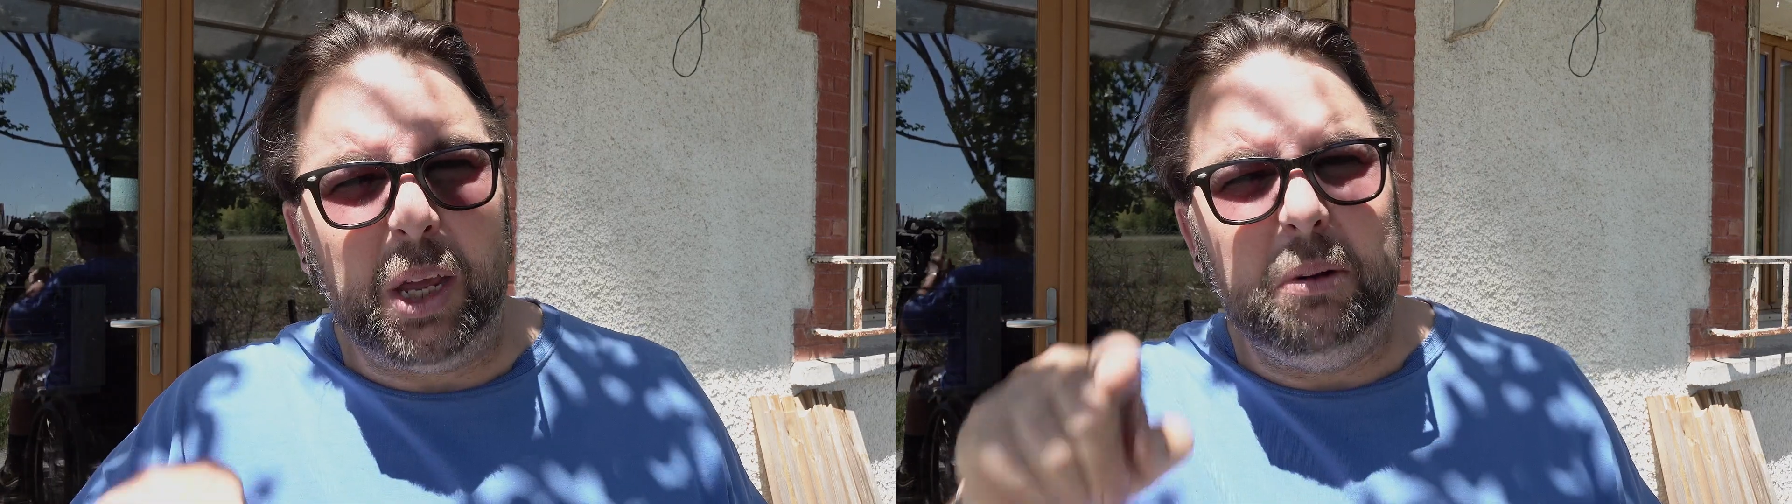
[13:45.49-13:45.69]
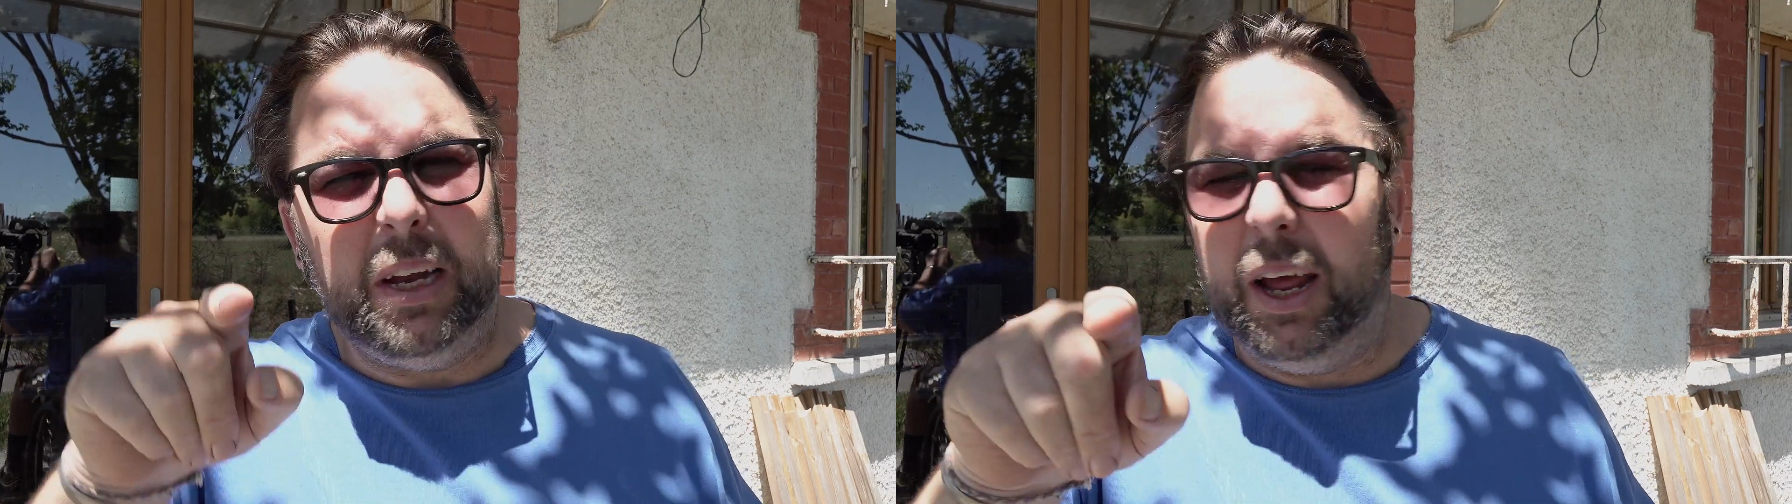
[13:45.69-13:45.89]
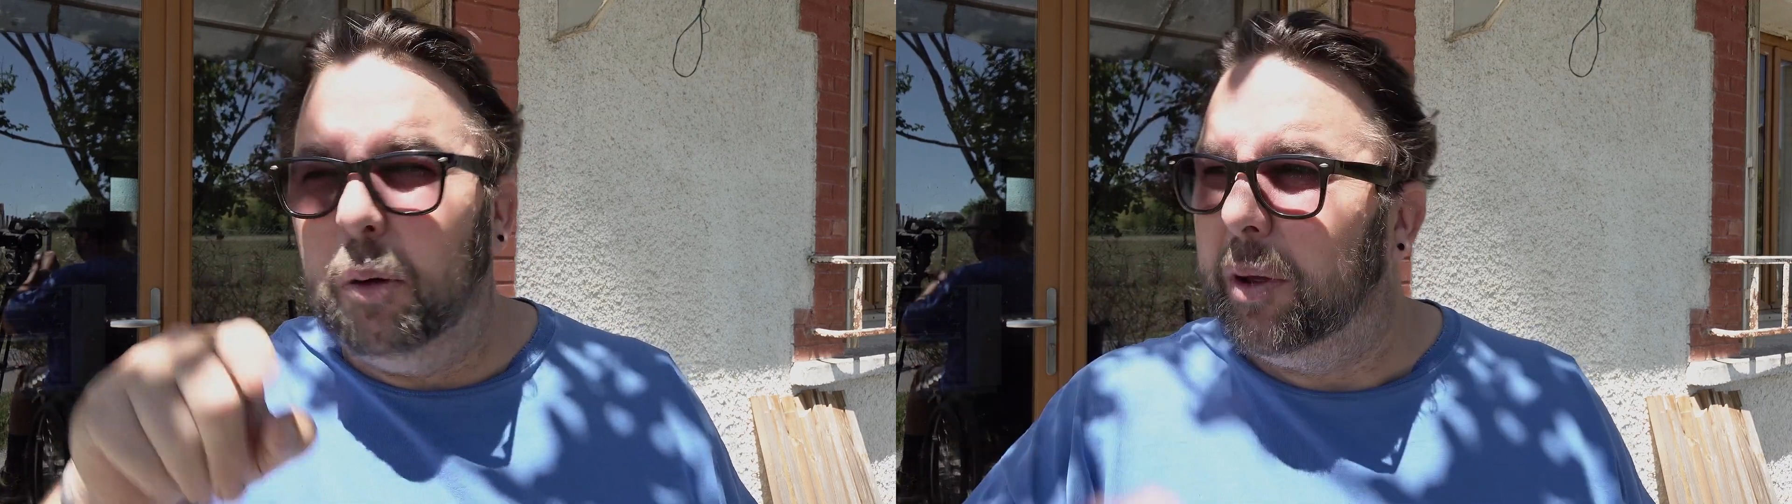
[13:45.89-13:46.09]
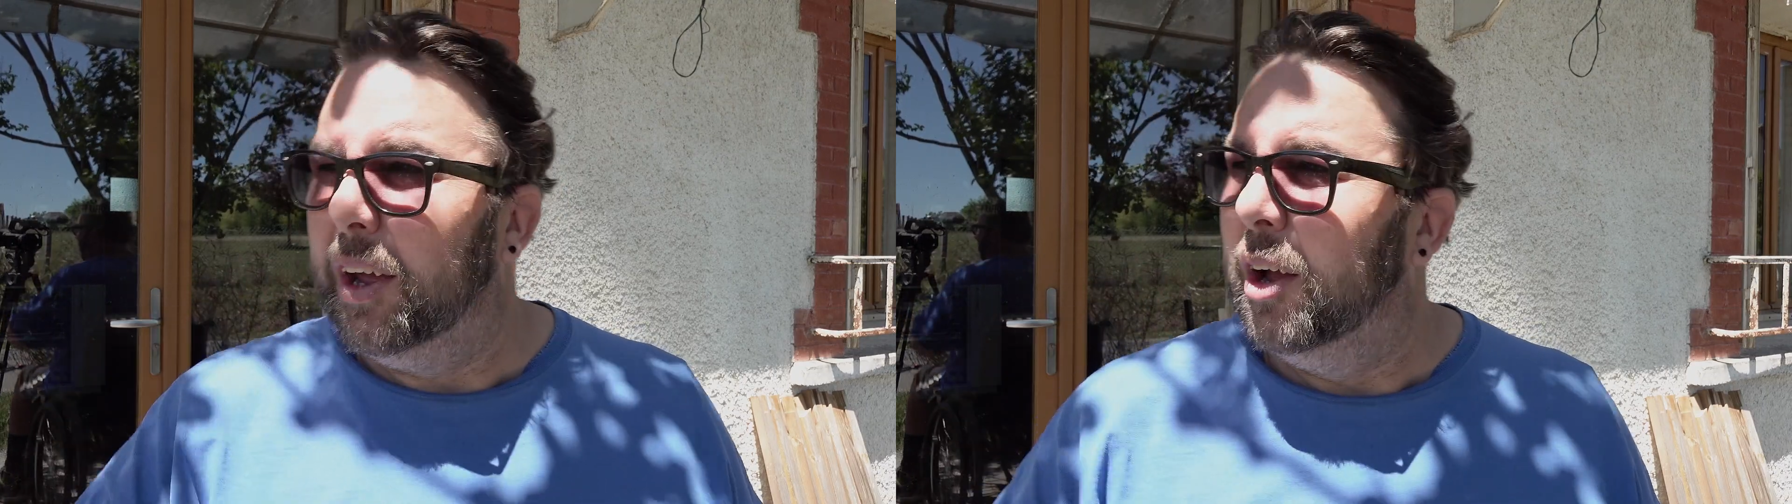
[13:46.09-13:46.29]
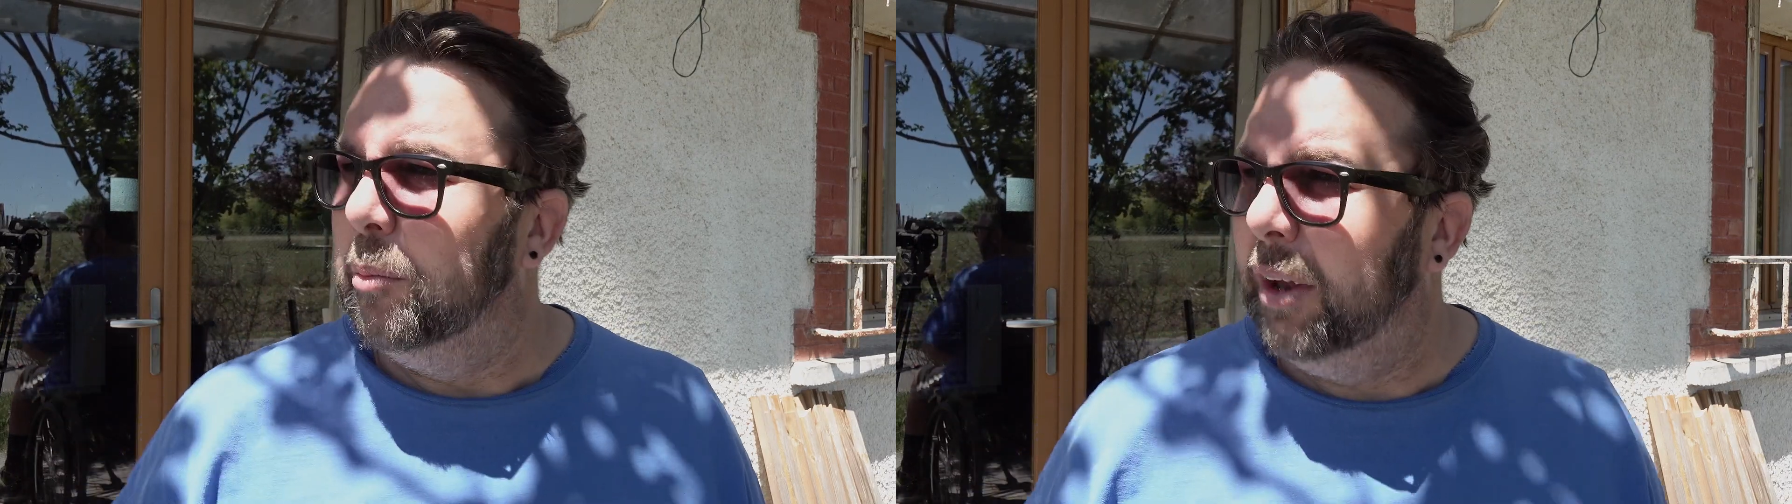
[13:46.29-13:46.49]
you need help.
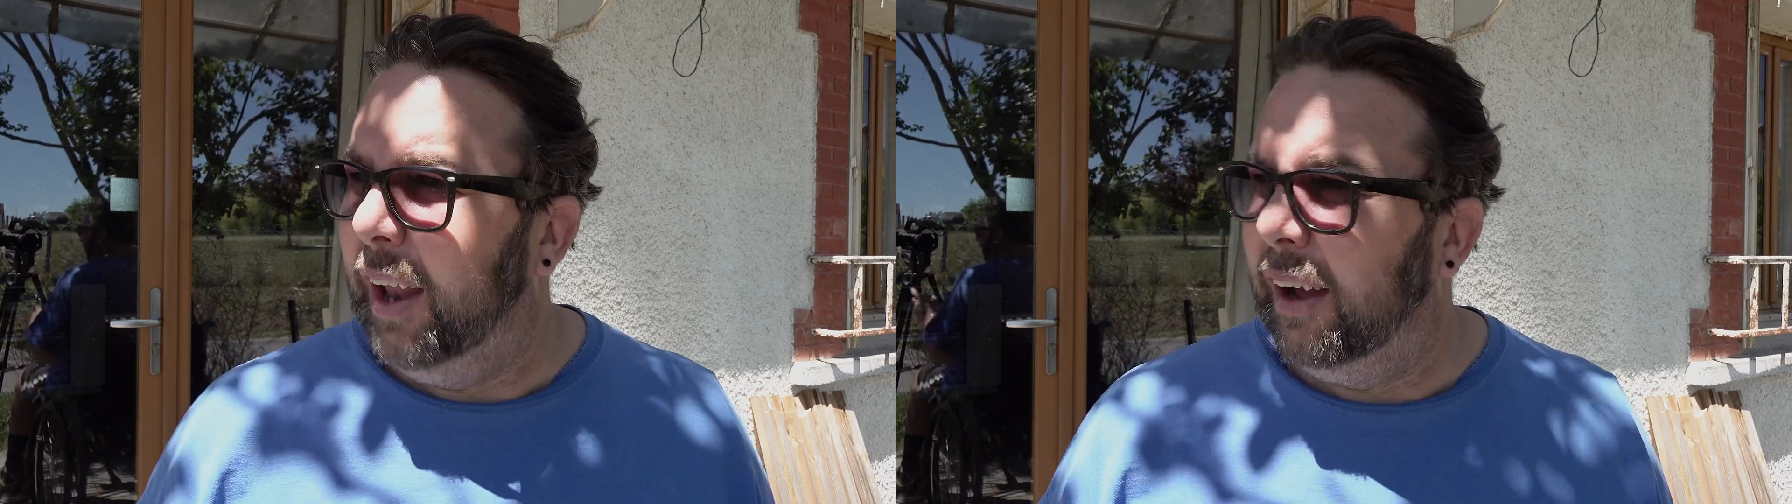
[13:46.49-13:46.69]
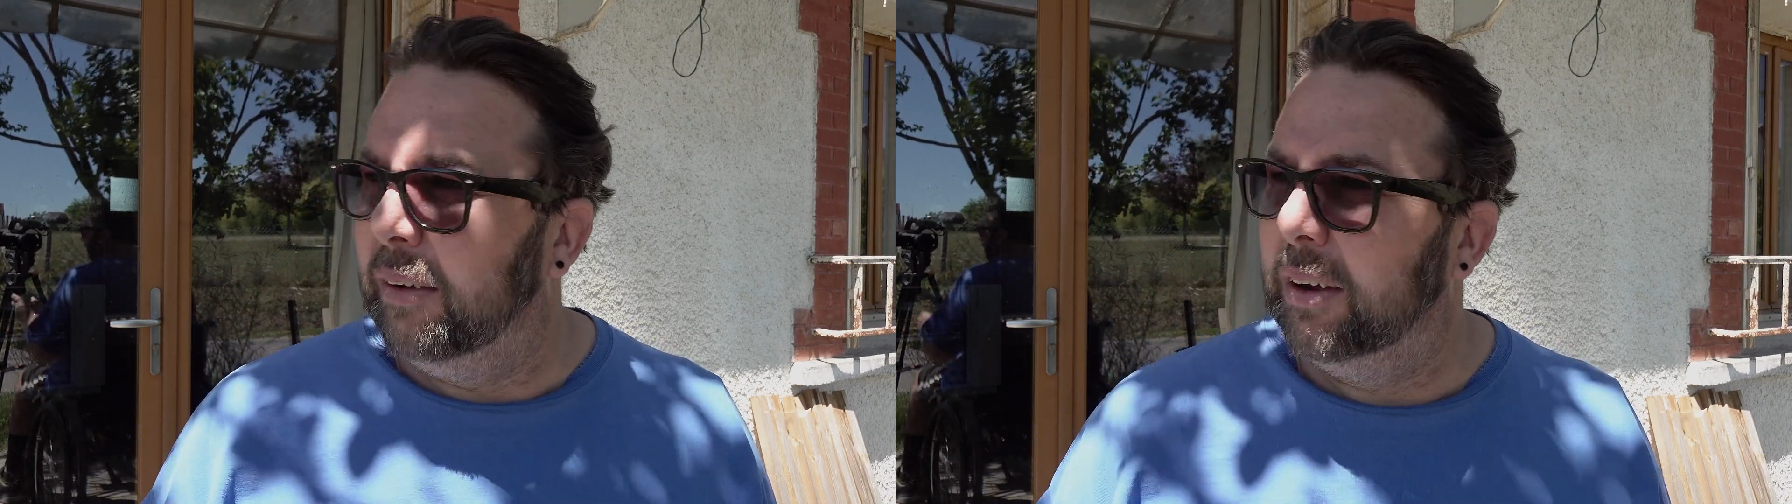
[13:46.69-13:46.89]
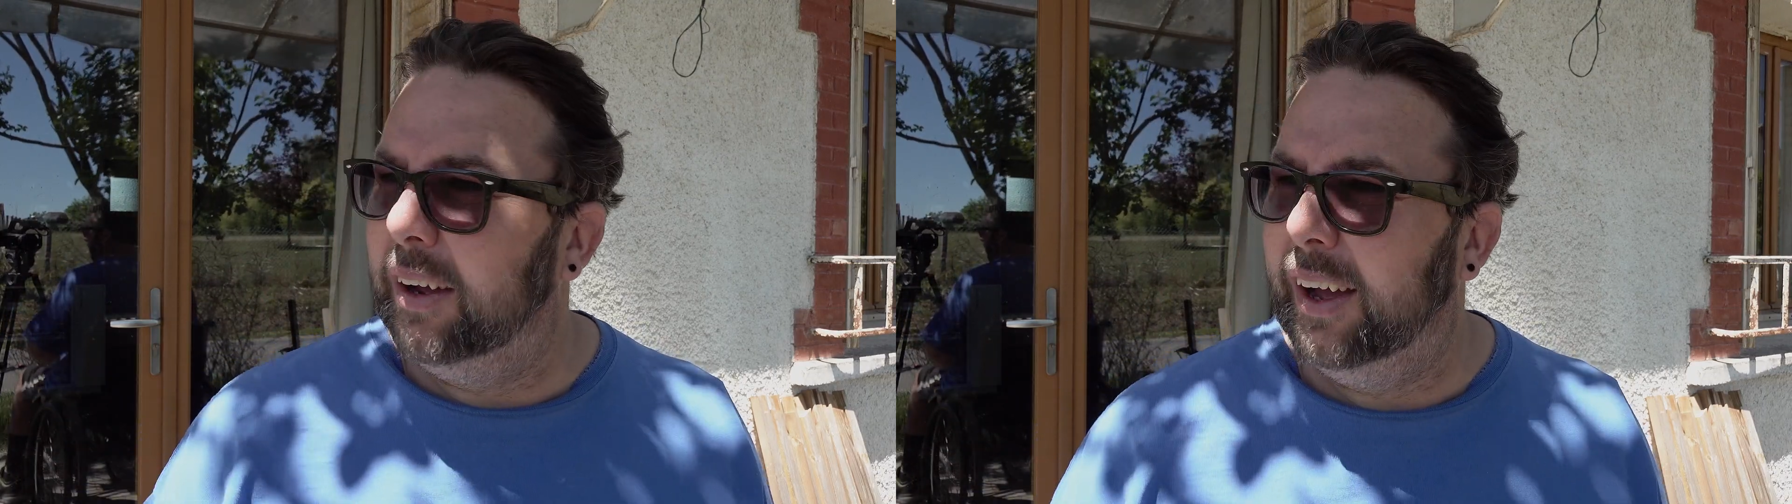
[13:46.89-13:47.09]
But no,